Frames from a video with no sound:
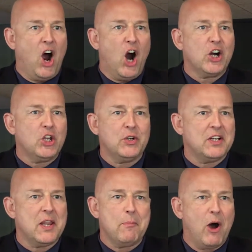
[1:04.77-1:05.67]
argued
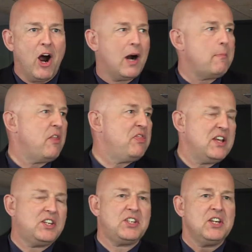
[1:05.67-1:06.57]
in the bar about
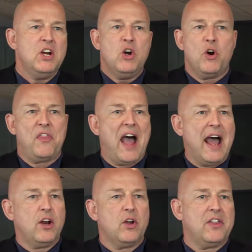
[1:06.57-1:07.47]
this or
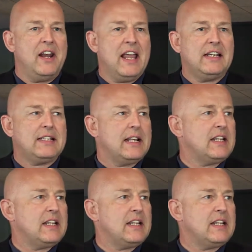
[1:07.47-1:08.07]
that or the next thing.